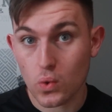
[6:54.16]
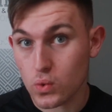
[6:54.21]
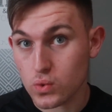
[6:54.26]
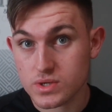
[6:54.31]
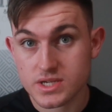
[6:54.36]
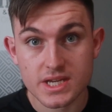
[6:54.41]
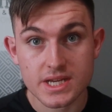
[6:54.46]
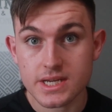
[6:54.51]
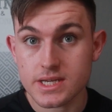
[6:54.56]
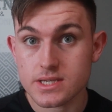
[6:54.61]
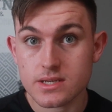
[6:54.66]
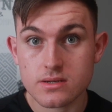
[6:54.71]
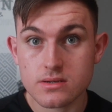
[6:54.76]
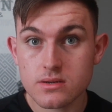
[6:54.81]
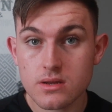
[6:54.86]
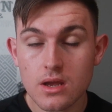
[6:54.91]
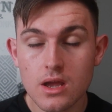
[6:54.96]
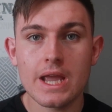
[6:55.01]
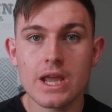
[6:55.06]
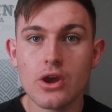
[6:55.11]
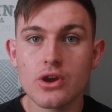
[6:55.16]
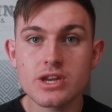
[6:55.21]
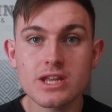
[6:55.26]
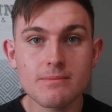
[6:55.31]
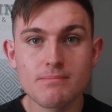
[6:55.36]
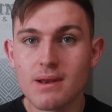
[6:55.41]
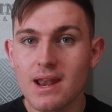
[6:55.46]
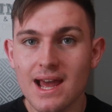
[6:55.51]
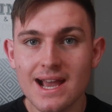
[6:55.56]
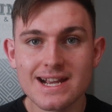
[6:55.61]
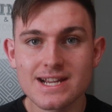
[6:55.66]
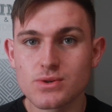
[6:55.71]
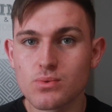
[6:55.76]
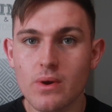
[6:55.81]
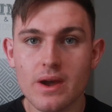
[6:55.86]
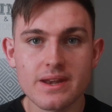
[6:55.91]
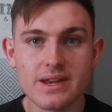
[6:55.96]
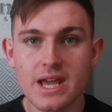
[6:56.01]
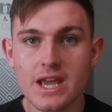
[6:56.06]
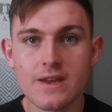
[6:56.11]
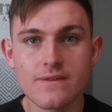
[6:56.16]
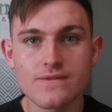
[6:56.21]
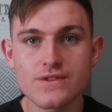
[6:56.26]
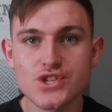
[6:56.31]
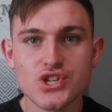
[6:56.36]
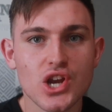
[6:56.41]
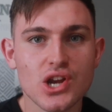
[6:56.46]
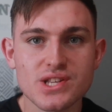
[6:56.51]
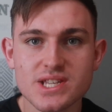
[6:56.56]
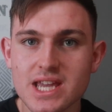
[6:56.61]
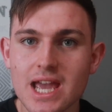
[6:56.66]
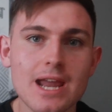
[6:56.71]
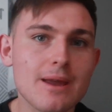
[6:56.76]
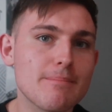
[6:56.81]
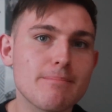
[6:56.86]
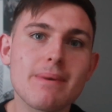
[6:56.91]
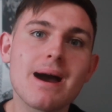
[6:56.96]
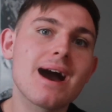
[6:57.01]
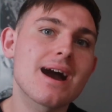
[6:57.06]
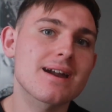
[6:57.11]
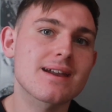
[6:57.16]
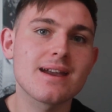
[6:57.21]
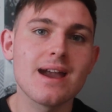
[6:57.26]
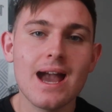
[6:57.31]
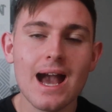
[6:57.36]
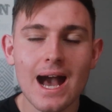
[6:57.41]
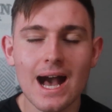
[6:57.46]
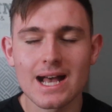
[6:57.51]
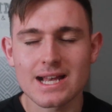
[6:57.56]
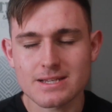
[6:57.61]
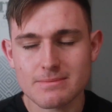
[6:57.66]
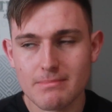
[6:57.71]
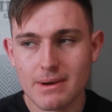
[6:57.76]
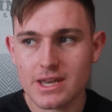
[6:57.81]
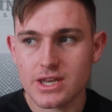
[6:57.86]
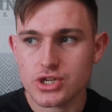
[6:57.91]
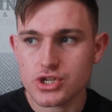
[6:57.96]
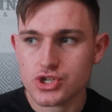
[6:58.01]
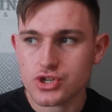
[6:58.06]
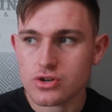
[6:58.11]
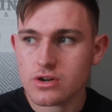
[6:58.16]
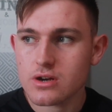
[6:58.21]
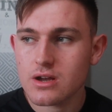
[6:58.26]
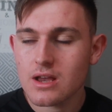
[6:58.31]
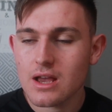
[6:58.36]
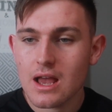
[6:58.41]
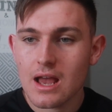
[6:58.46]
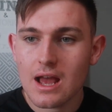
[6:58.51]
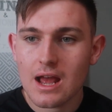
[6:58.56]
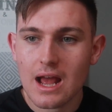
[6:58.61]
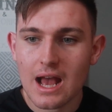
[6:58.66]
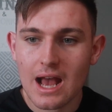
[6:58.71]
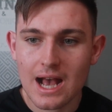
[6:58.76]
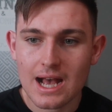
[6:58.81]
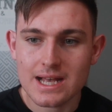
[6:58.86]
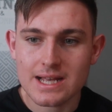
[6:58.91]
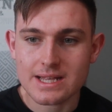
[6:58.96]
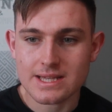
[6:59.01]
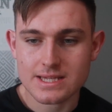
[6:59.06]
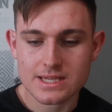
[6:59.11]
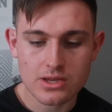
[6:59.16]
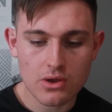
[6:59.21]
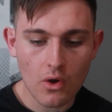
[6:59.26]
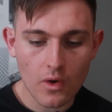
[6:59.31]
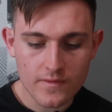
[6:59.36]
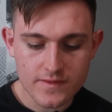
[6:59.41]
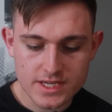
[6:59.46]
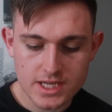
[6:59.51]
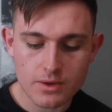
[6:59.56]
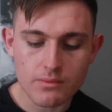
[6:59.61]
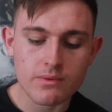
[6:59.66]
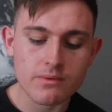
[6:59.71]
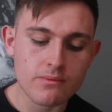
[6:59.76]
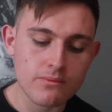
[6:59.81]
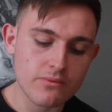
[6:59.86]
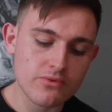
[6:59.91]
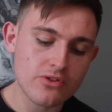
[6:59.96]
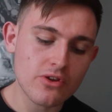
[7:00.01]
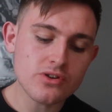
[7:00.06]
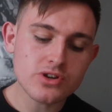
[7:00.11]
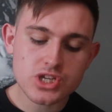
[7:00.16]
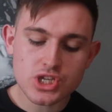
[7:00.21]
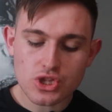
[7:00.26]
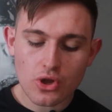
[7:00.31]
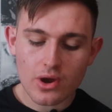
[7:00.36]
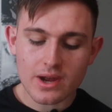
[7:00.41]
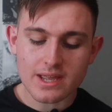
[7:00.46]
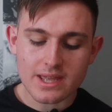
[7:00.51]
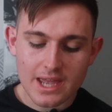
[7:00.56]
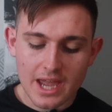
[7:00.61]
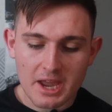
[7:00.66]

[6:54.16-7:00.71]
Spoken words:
all season. He only played when Nathan Jones came back as manager. And obviously, those 9